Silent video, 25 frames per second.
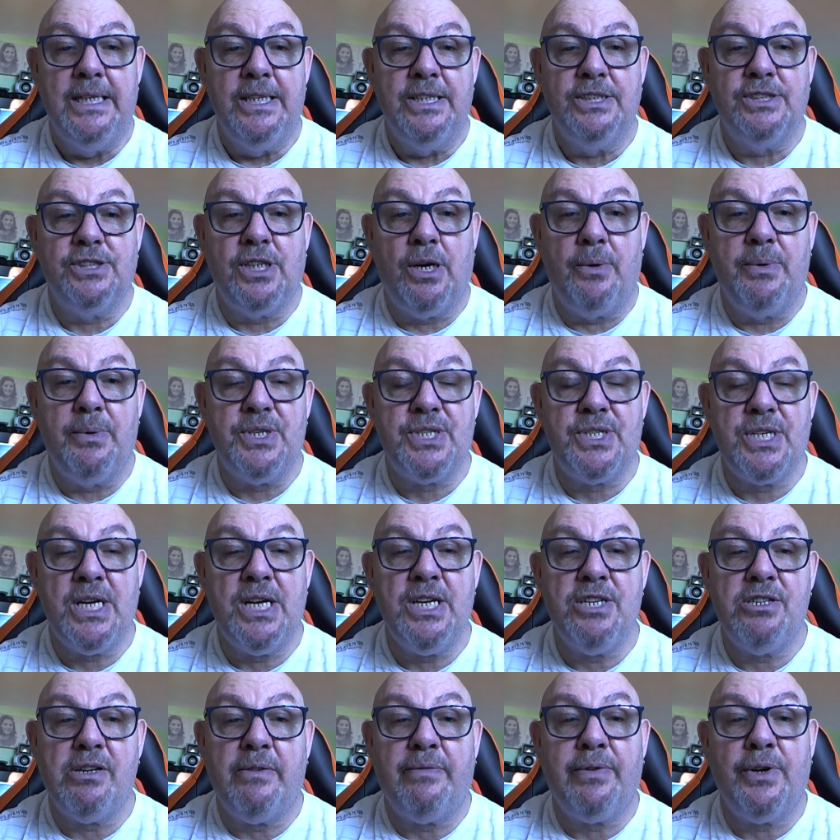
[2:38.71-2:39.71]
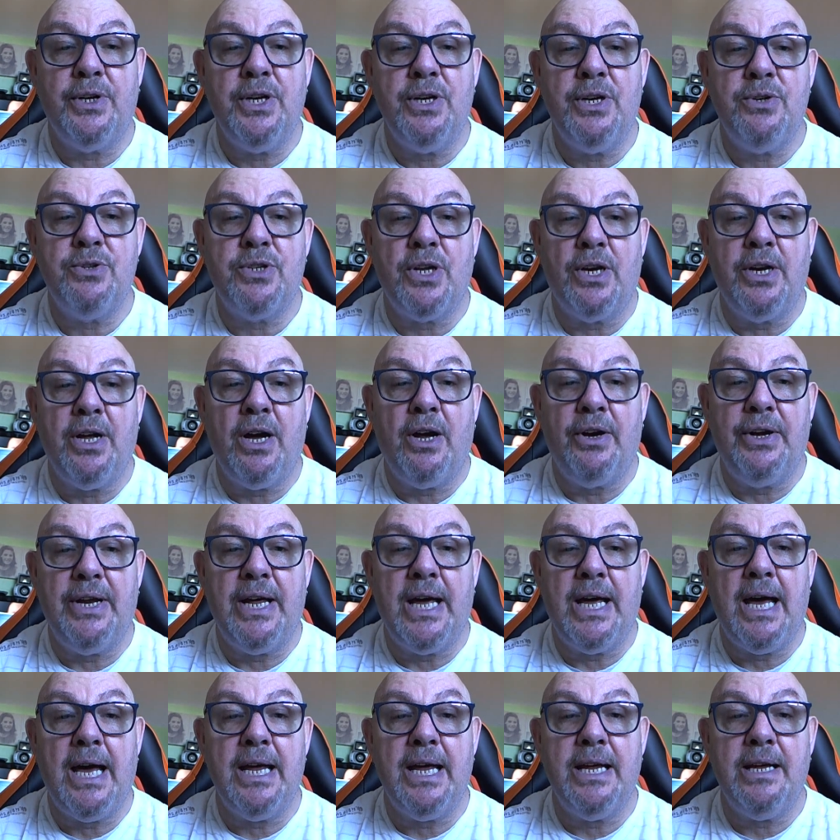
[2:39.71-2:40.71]
So it's easier if I use an
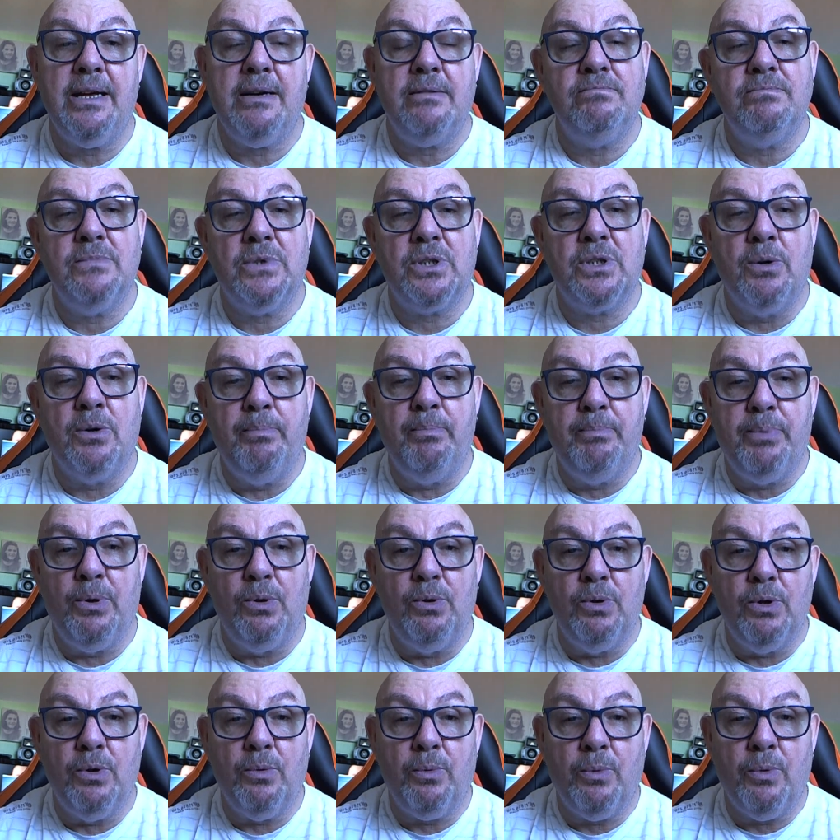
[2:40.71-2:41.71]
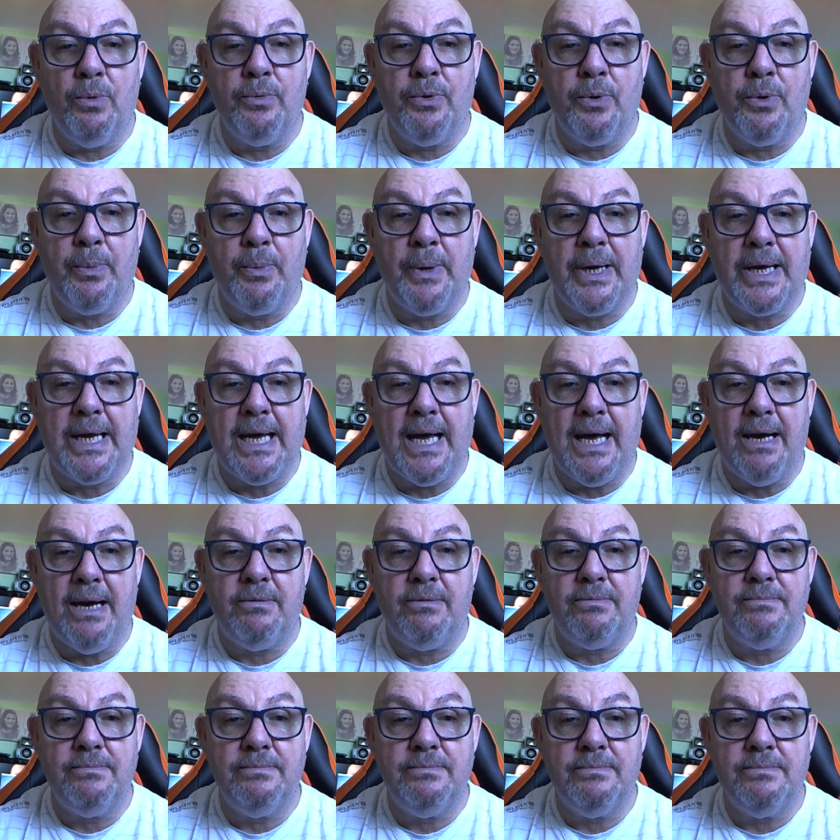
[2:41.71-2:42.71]
RDA, can pull the wick
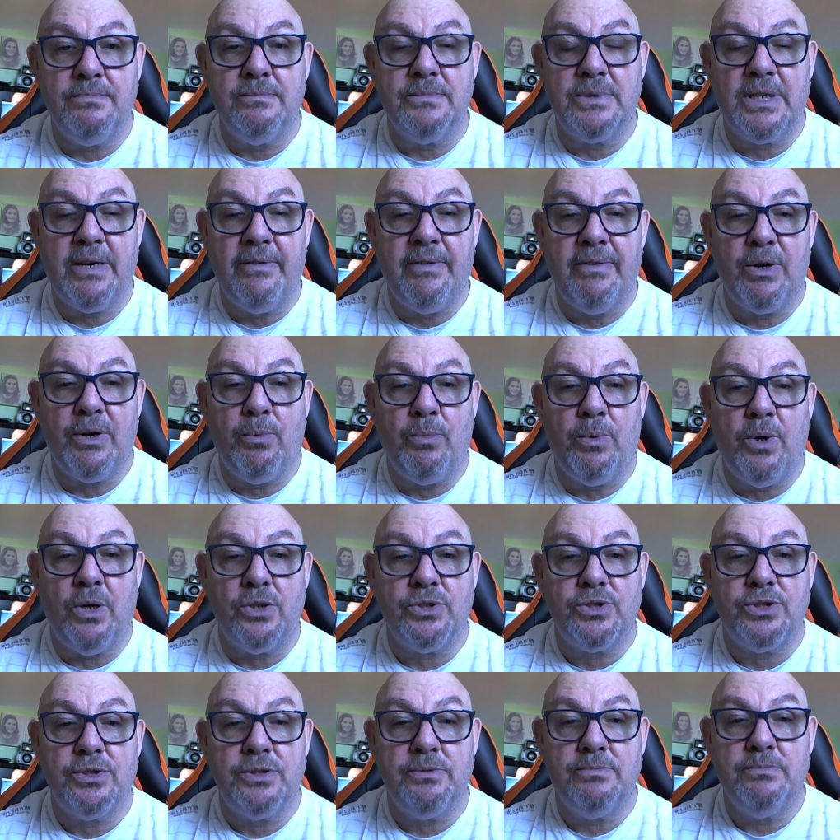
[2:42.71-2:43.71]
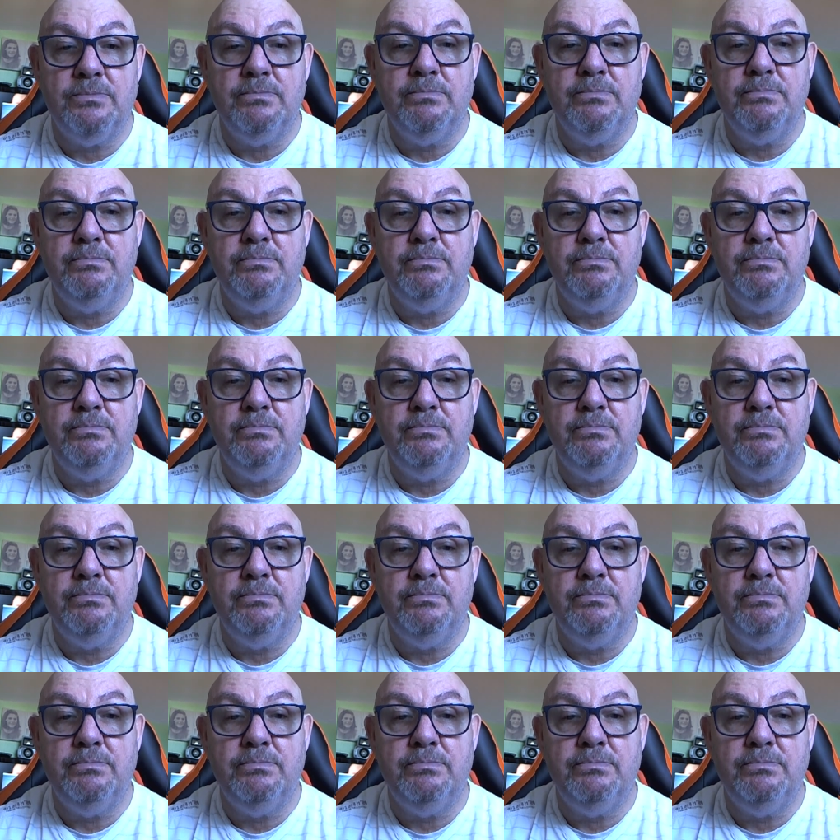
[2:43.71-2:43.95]
out, give it a wash,